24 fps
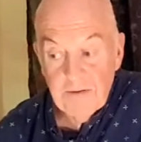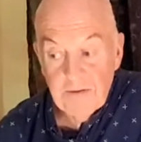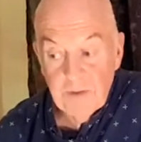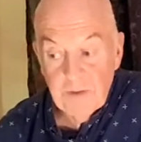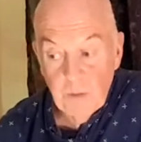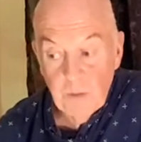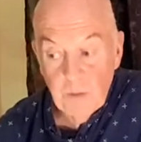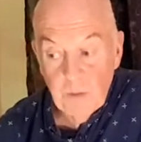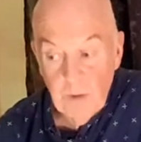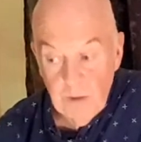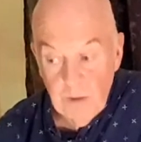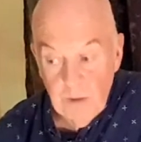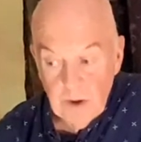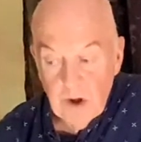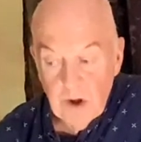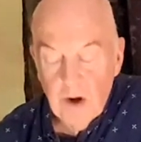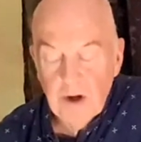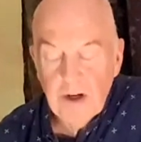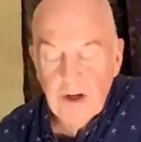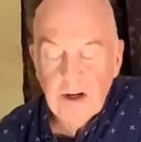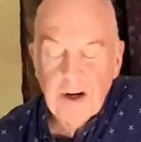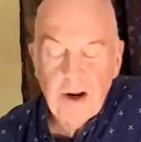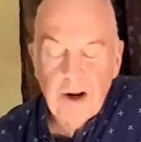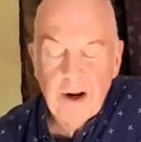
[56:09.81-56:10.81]
recorded
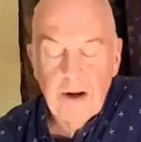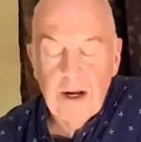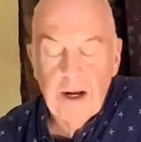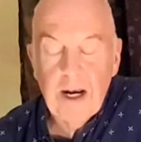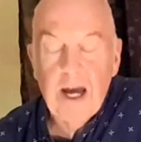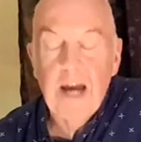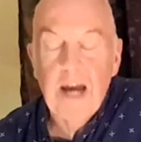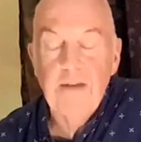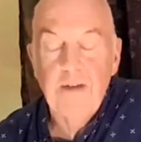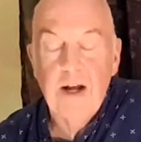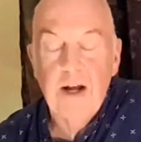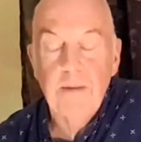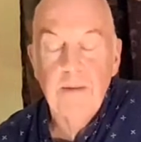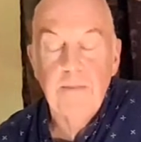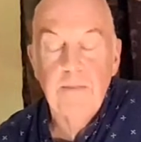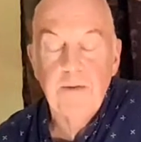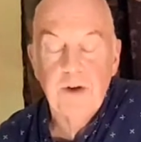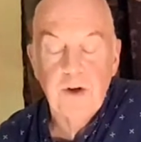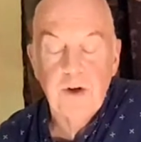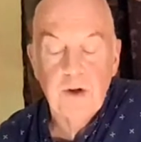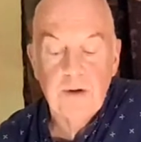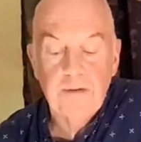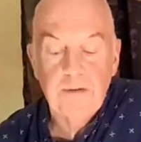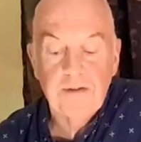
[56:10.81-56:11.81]
it on a live album
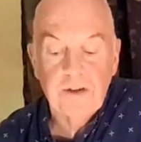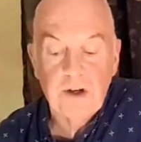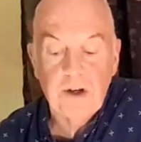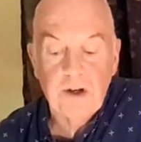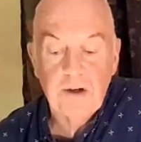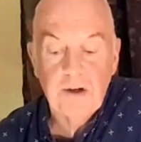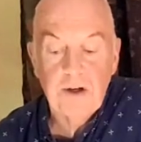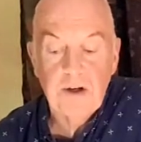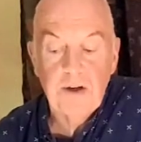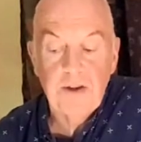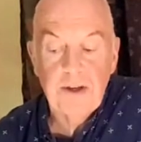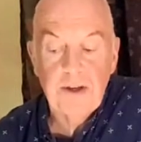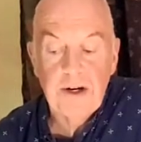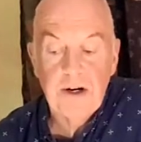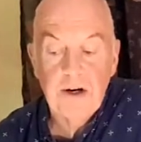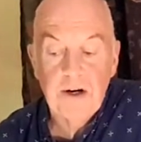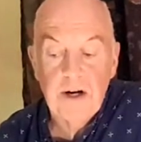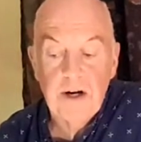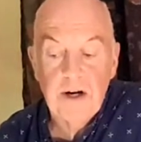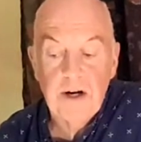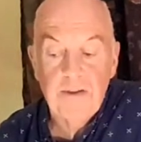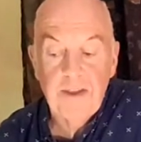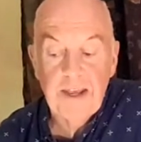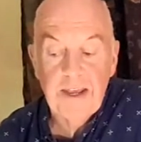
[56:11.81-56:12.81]
tour of Scotland there
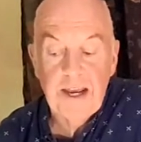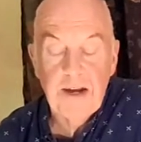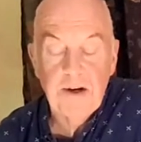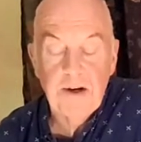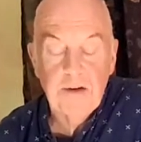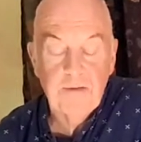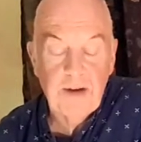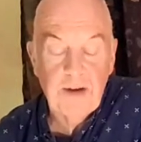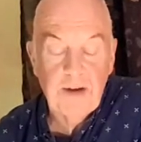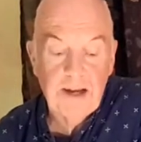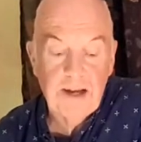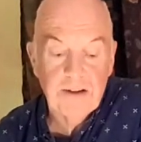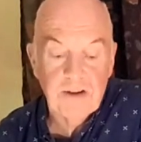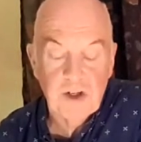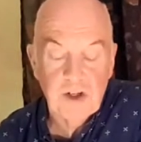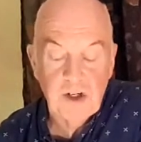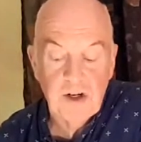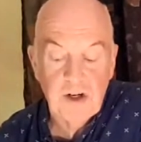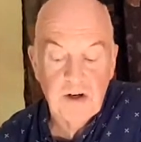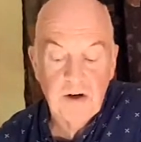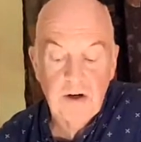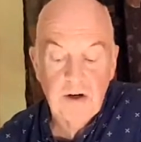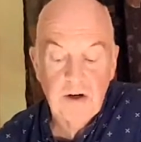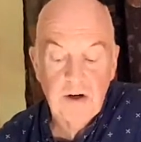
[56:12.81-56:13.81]
at the end of last
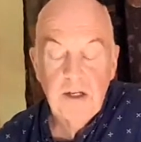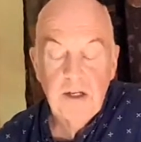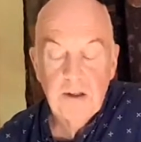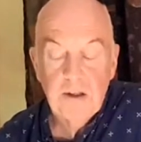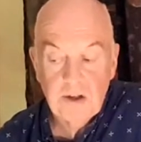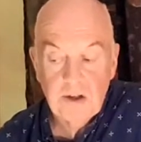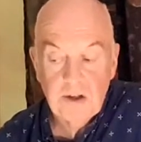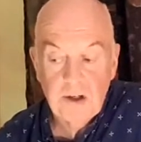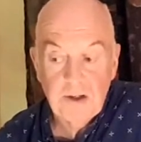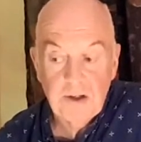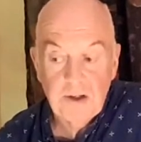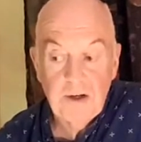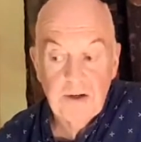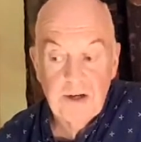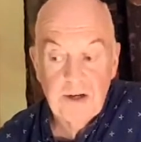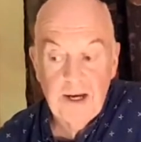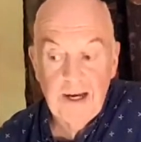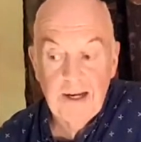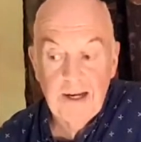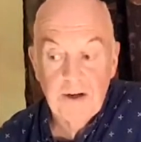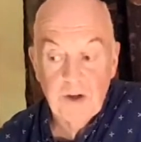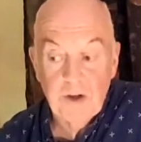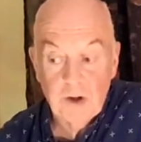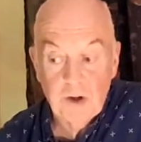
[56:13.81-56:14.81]
year. Scotland
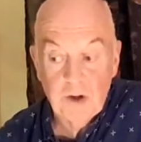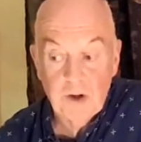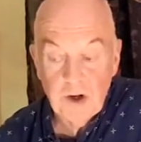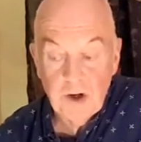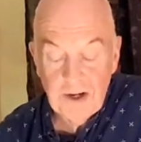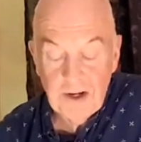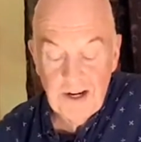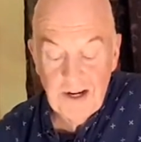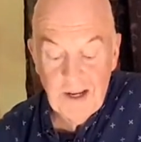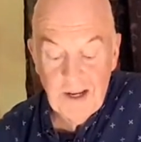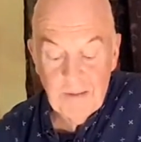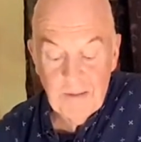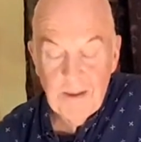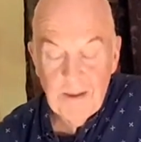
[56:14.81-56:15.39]
and Orkney.